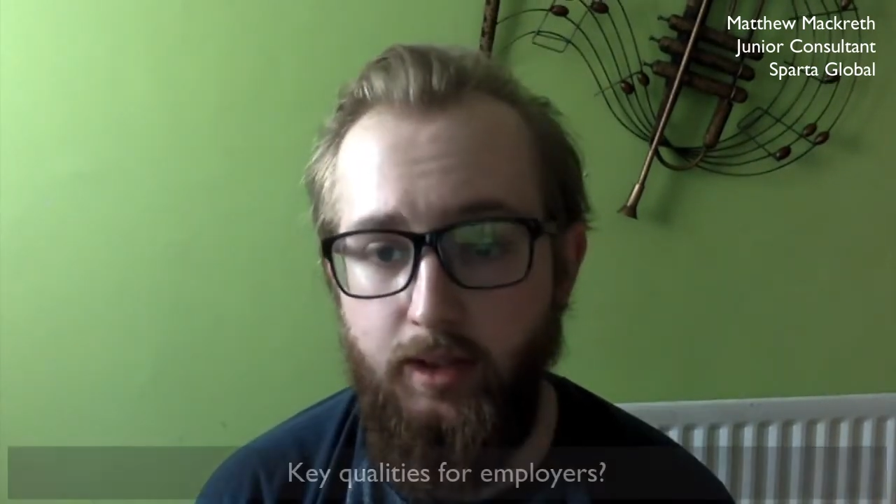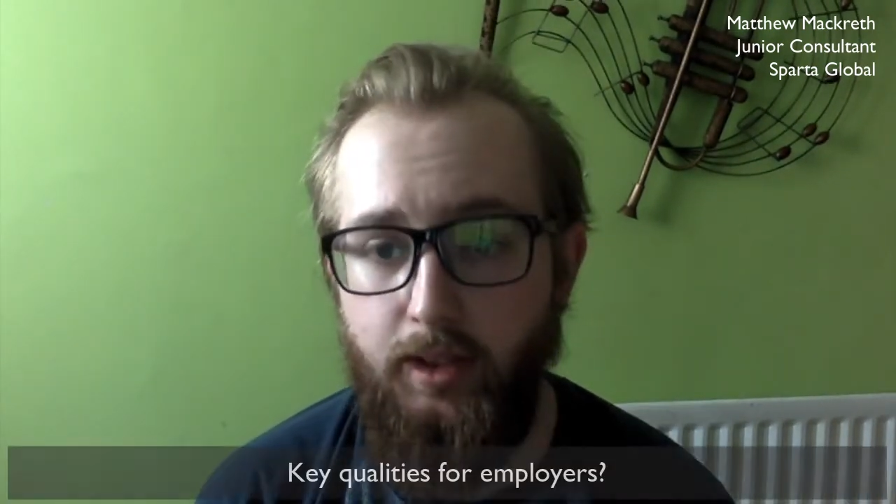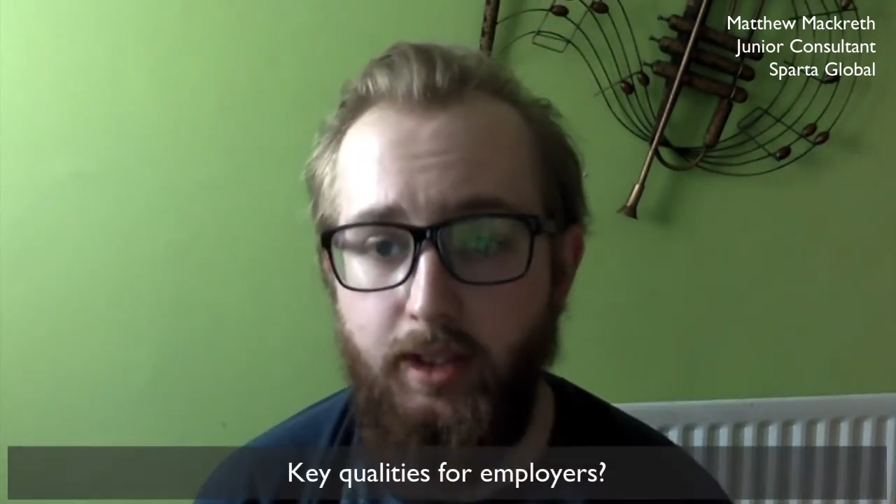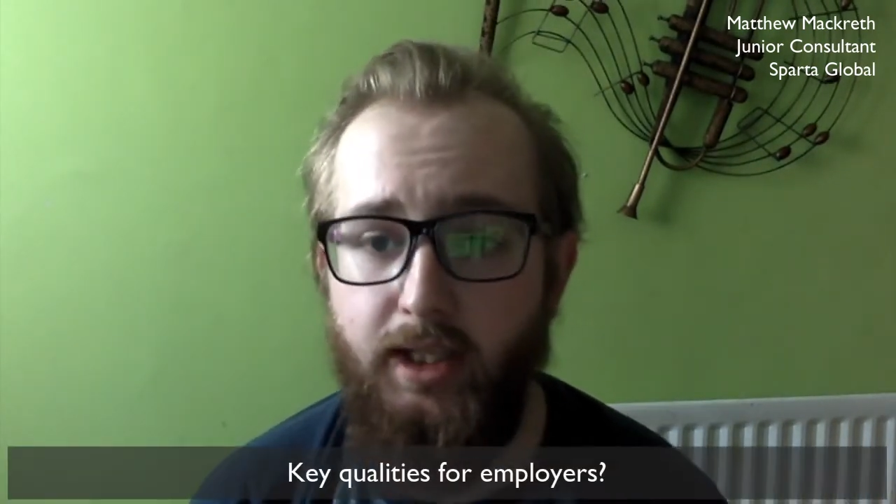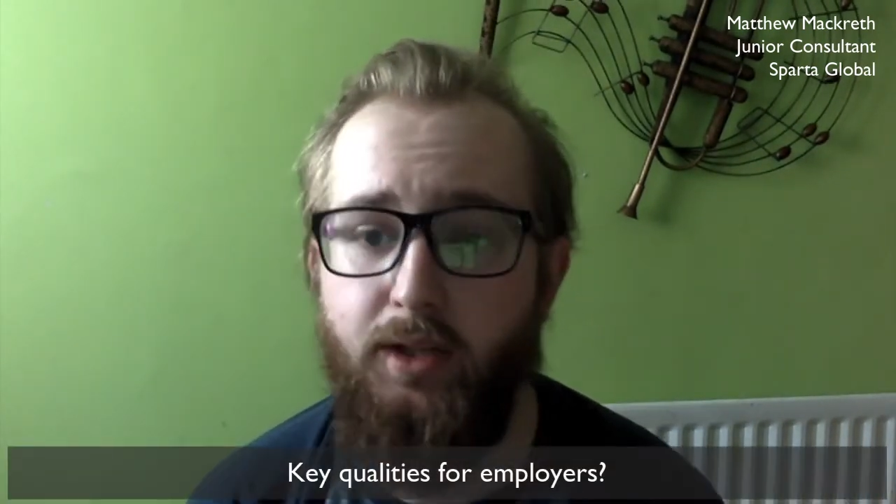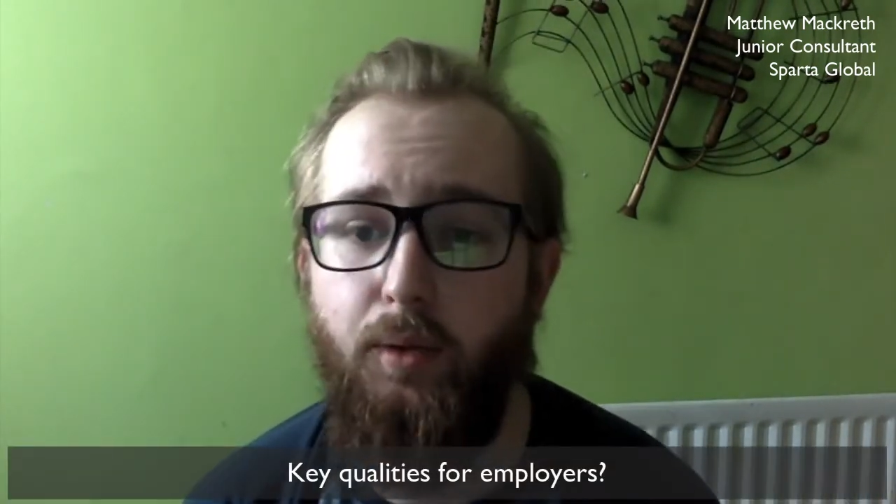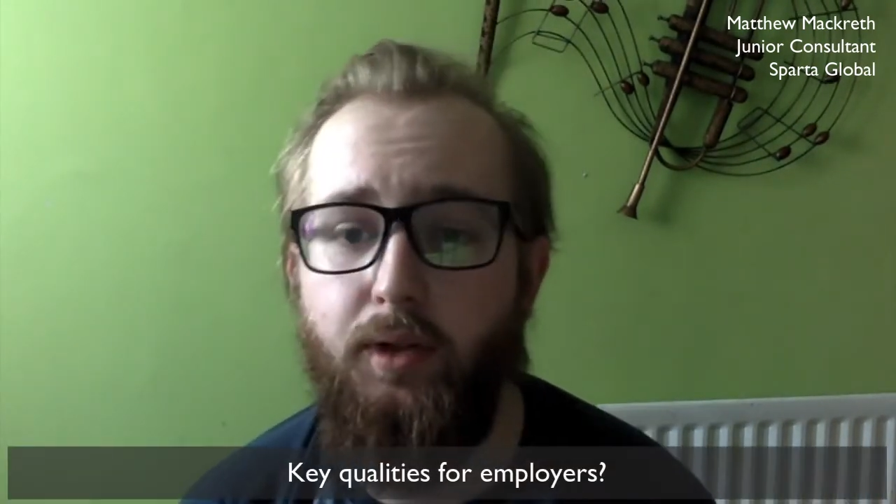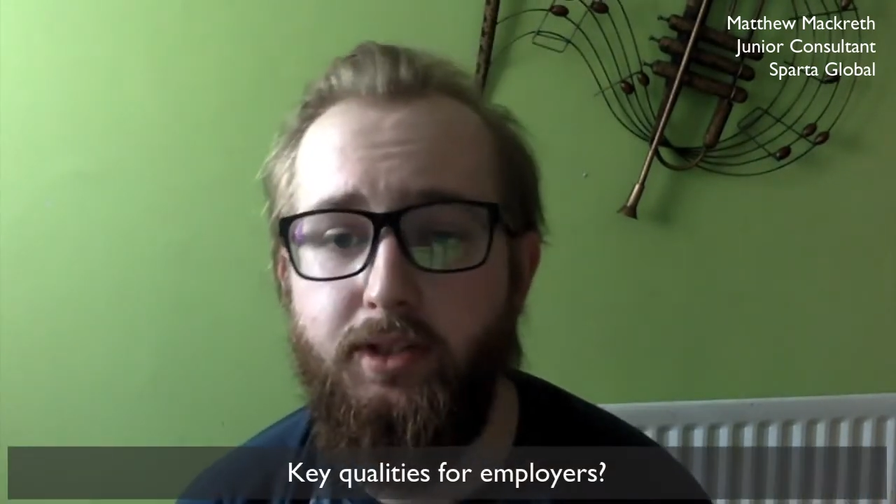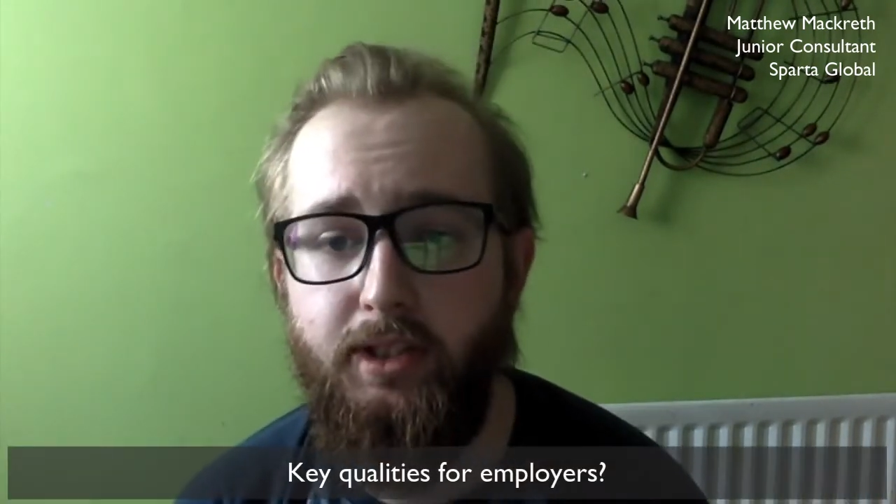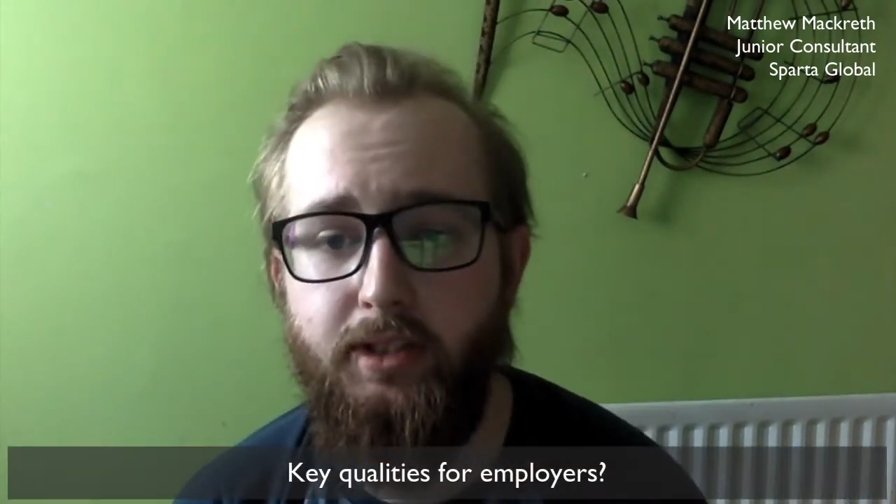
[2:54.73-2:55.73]
The key
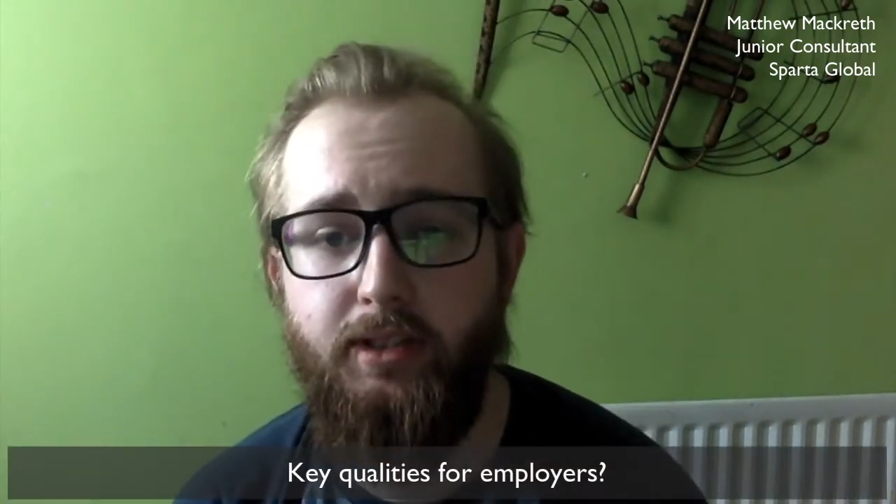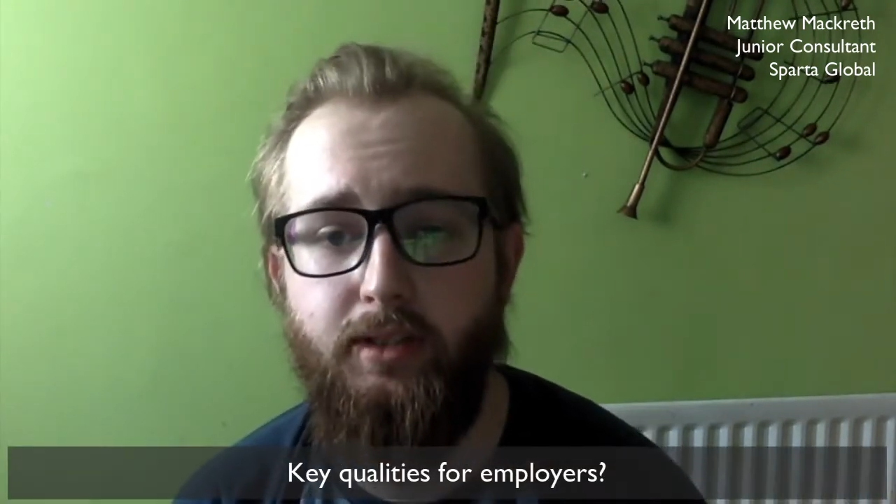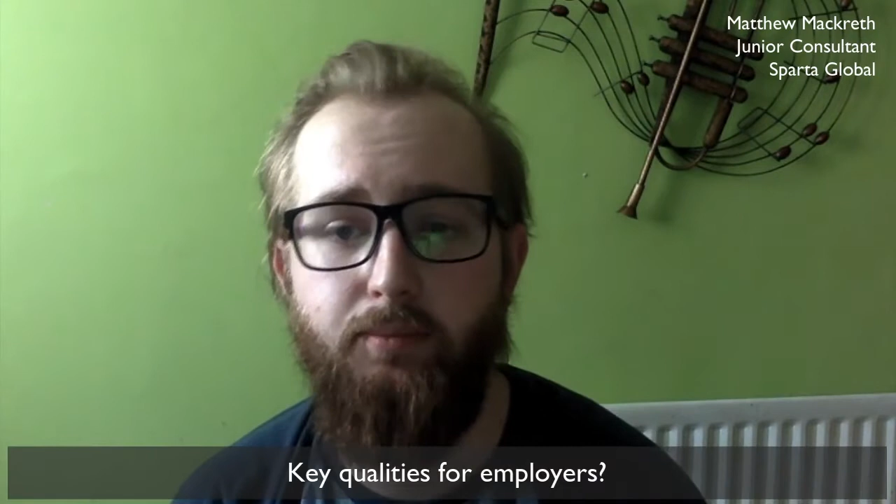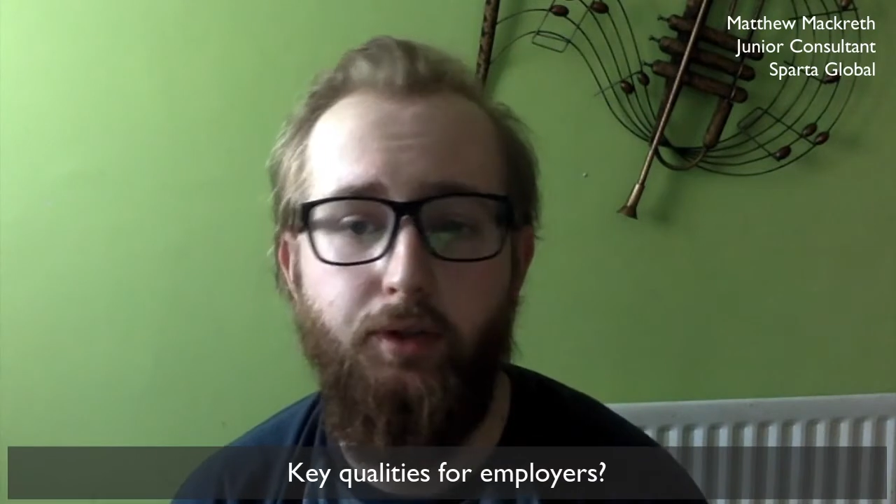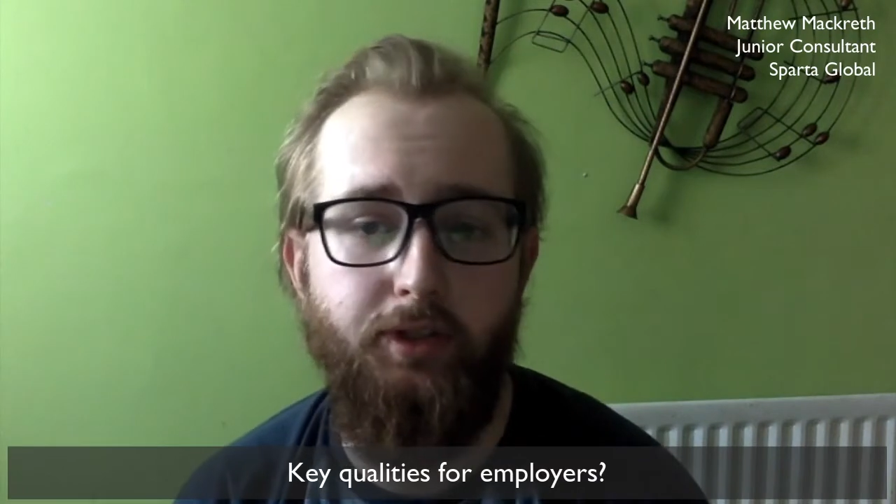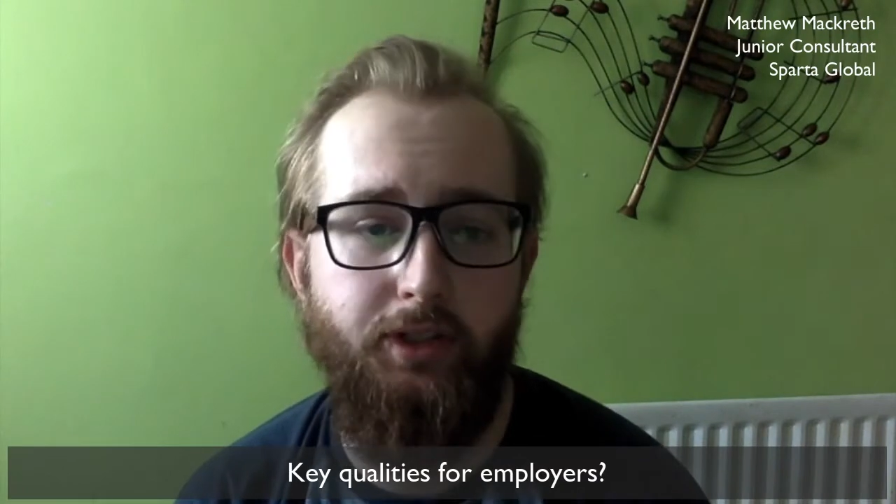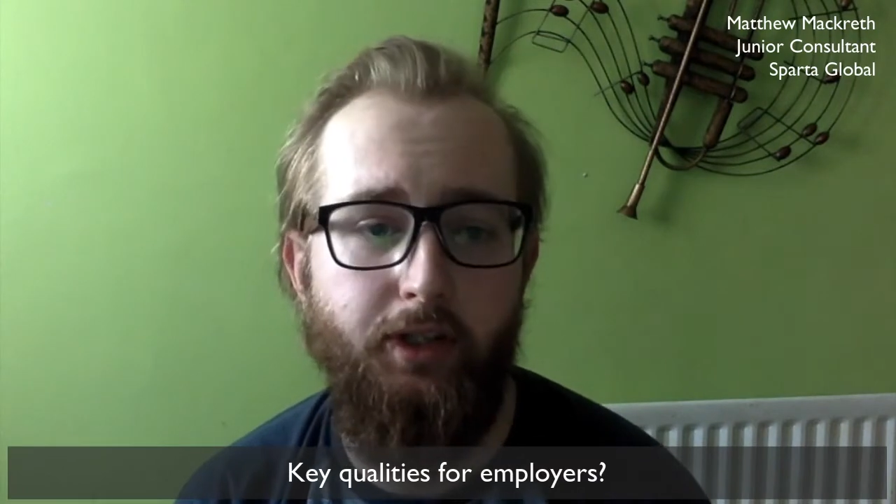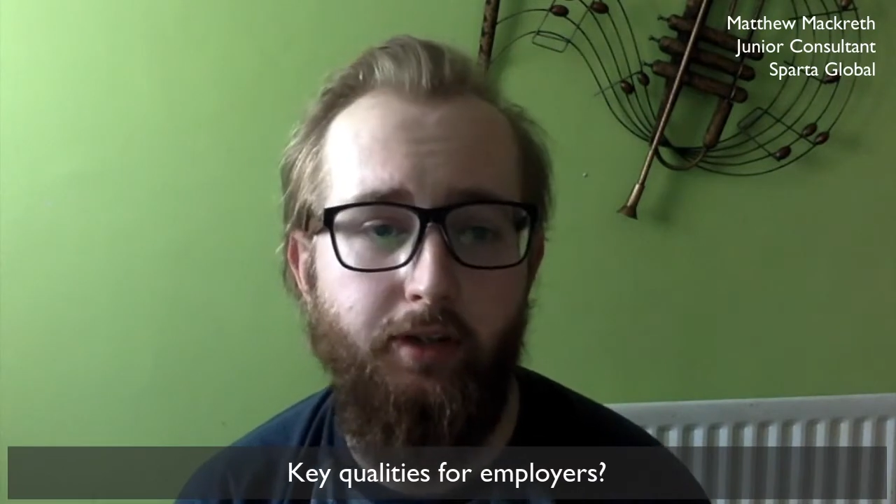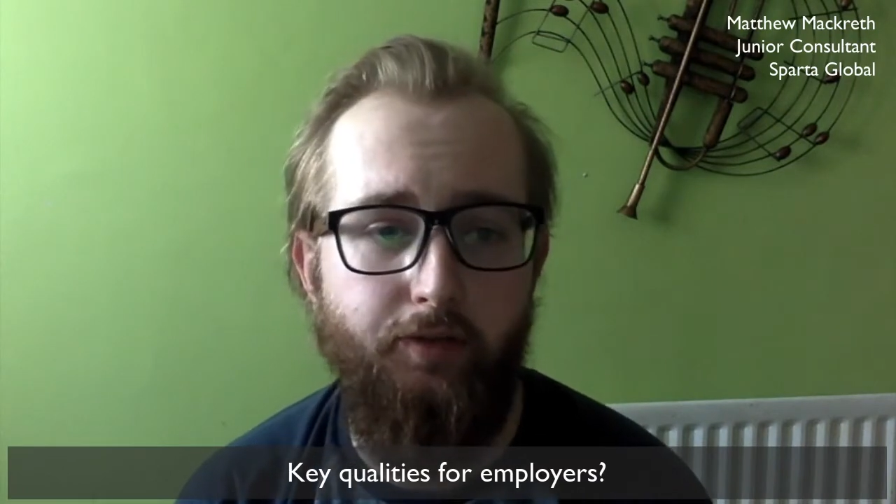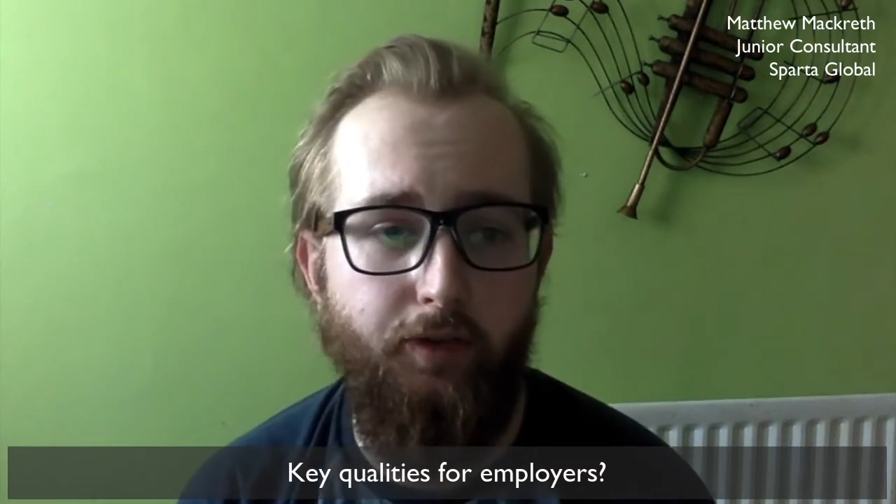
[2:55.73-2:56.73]
qualities employers are
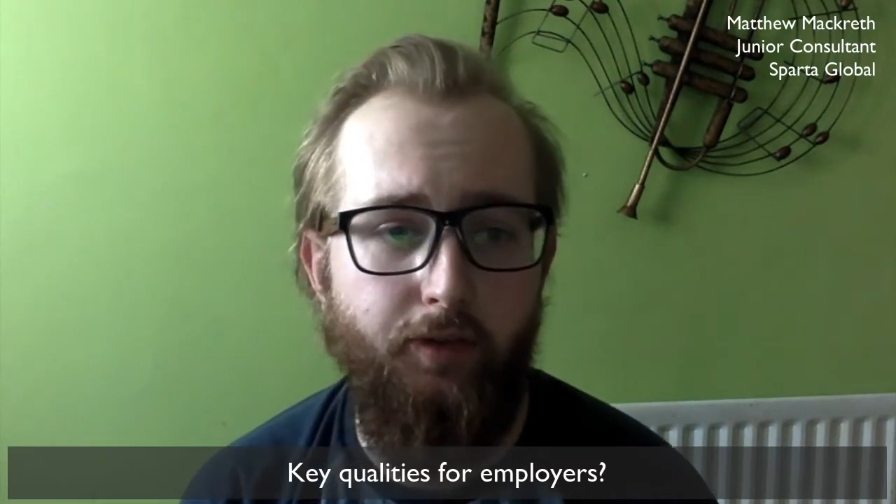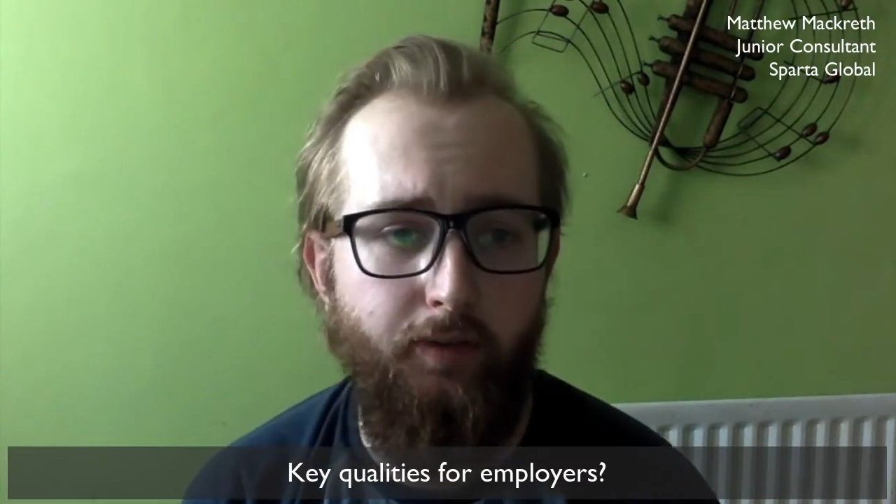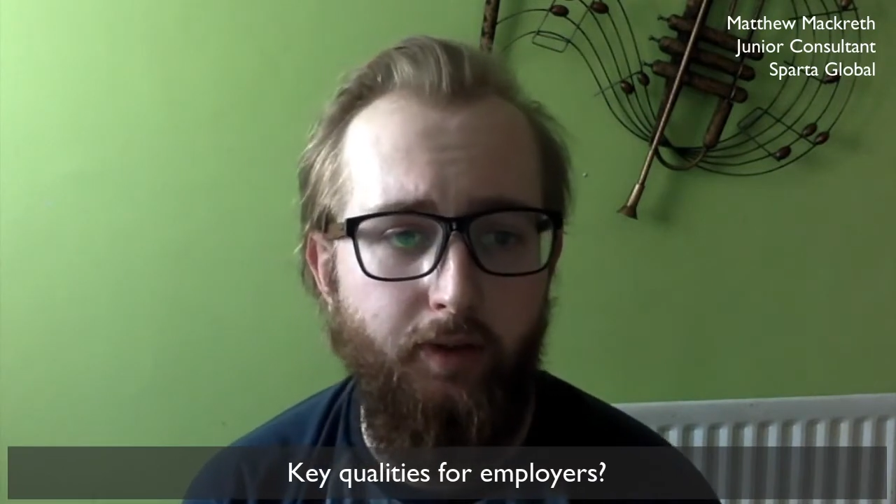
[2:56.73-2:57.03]
looking for